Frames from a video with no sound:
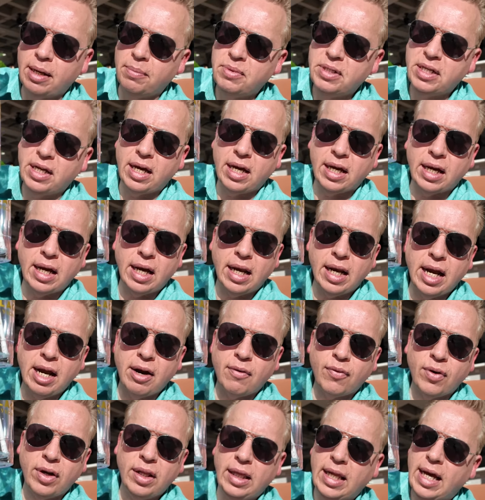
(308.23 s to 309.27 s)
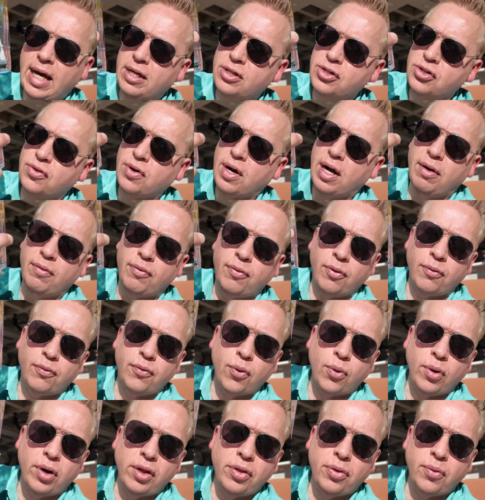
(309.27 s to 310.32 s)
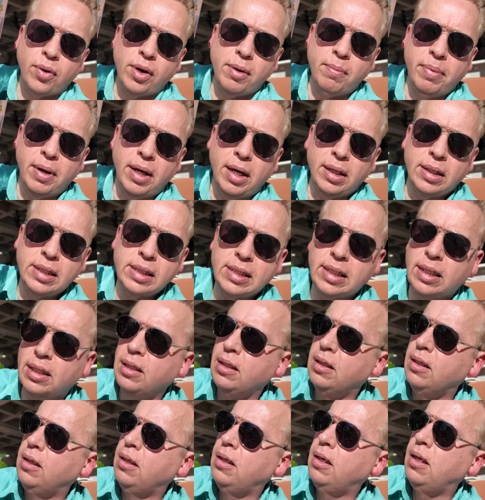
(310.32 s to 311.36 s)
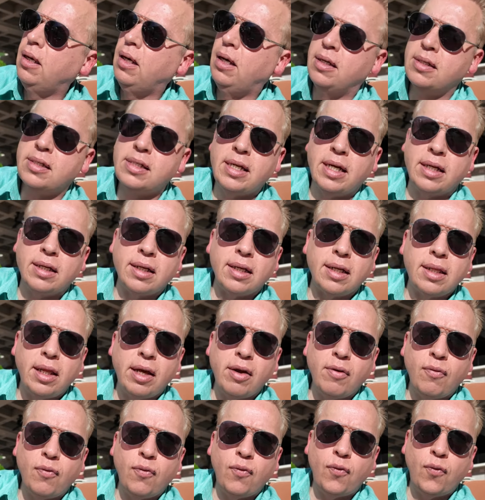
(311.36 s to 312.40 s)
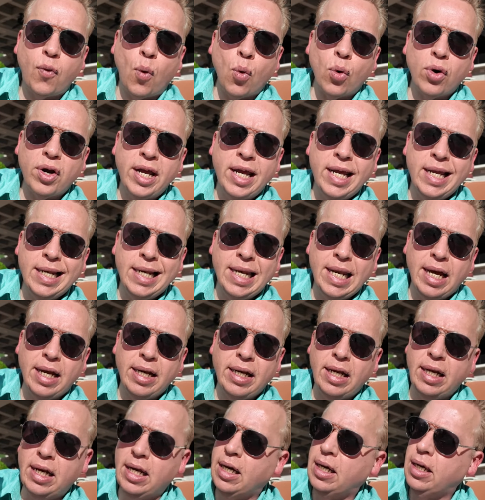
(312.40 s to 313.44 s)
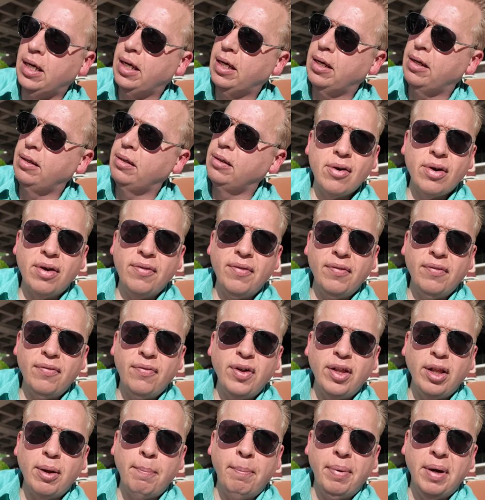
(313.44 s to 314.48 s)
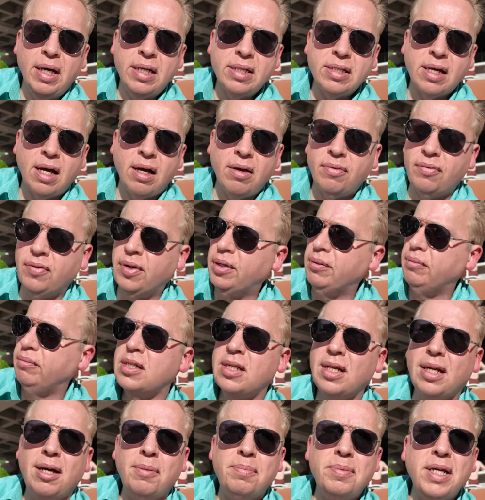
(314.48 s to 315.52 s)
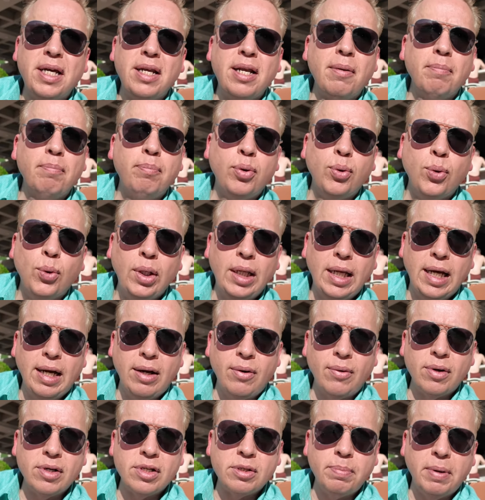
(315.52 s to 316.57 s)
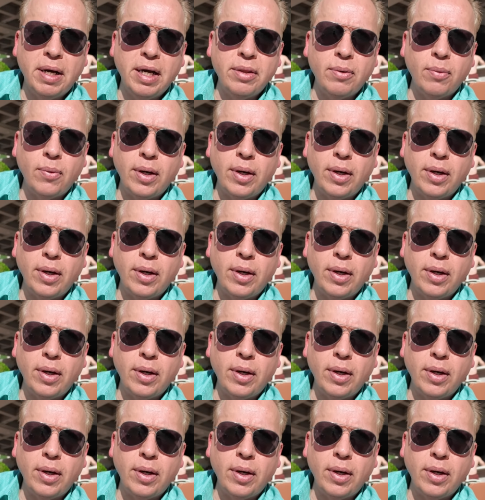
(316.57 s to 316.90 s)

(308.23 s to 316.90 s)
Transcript: empty. I got every last drop for 43 bucks. Uh, it's technically 40.99. I don't even feel a buzz off of it. Just an update on pool hours, by the